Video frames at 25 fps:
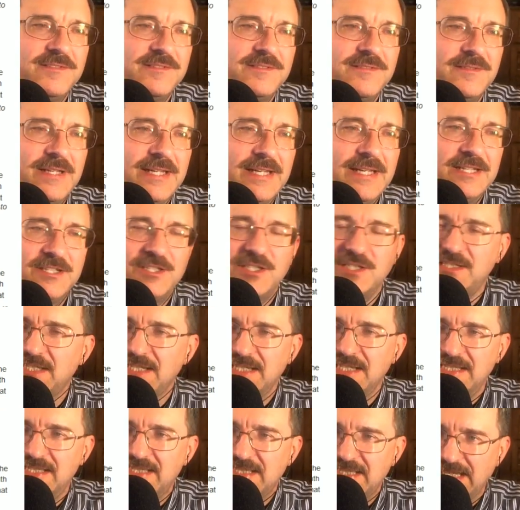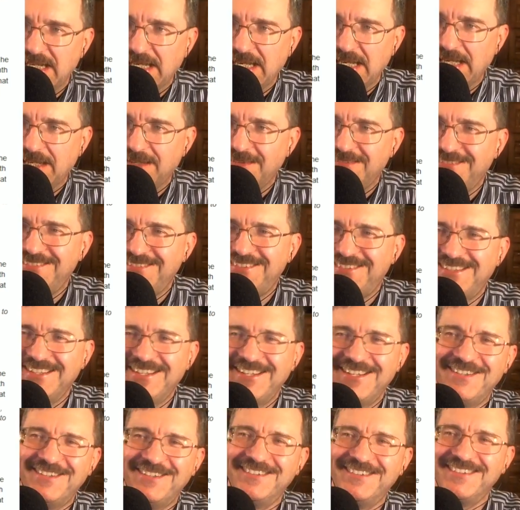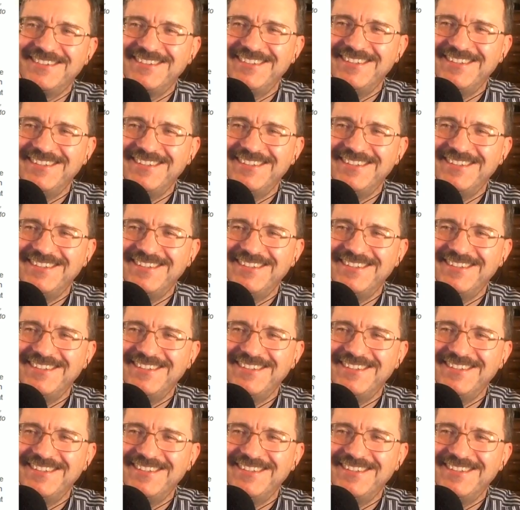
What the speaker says: And it just says city. So